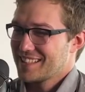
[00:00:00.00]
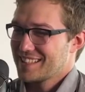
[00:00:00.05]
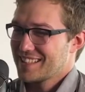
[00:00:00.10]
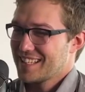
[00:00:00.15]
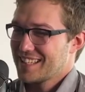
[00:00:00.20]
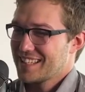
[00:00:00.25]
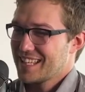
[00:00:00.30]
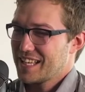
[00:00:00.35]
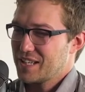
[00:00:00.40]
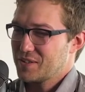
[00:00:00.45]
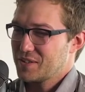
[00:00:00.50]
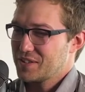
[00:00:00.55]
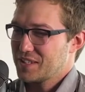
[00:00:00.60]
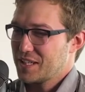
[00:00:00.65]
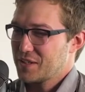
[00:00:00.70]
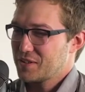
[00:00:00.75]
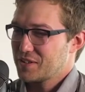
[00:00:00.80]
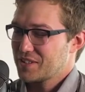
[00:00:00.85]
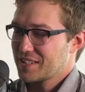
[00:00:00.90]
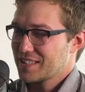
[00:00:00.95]
that
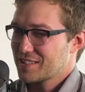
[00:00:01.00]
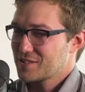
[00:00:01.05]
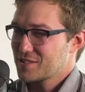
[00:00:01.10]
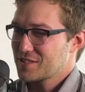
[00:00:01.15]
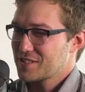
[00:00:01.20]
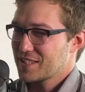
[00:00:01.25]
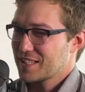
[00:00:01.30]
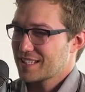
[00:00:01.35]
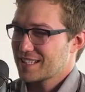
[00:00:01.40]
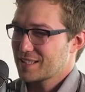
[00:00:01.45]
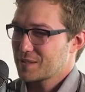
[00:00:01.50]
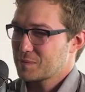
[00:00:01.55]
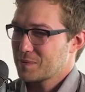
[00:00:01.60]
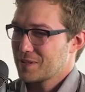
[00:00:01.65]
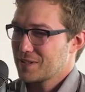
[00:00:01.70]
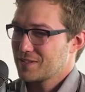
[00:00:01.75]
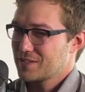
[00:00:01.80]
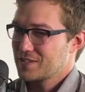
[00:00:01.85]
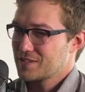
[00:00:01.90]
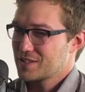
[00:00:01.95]
was an interesting
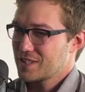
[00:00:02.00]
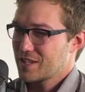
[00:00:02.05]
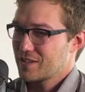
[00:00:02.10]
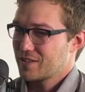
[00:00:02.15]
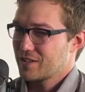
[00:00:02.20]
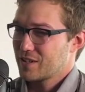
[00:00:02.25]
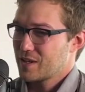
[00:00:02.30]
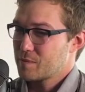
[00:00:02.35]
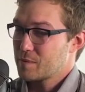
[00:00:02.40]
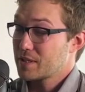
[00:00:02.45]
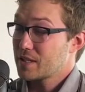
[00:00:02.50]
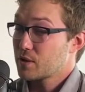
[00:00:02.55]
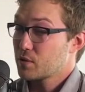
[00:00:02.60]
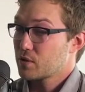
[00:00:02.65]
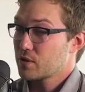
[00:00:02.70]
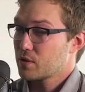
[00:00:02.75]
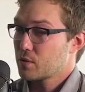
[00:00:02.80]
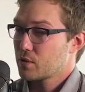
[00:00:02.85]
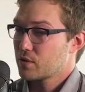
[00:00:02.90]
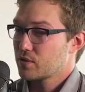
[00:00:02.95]
experience in general. I mean,
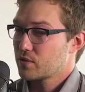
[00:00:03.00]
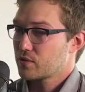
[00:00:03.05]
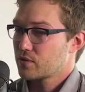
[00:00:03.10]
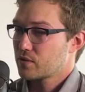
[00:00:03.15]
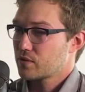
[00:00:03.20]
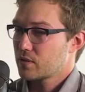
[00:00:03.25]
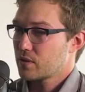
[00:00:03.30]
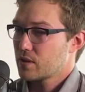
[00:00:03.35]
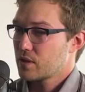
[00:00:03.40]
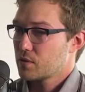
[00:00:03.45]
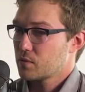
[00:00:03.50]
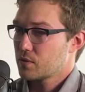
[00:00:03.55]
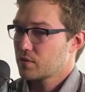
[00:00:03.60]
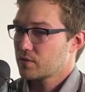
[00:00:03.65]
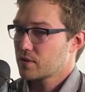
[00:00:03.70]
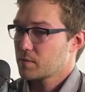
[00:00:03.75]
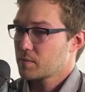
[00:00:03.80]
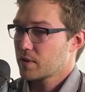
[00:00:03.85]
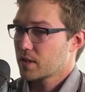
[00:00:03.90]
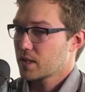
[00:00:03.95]
it was
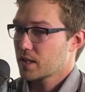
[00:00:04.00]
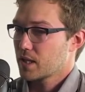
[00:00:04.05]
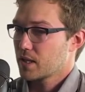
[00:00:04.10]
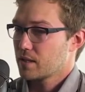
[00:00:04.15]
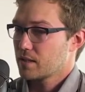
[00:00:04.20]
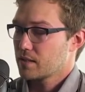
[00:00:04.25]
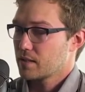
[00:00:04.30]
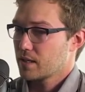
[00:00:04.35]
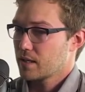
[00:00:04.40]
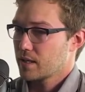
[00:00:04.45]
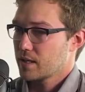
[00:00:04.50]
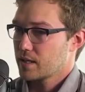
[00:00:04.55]
something that,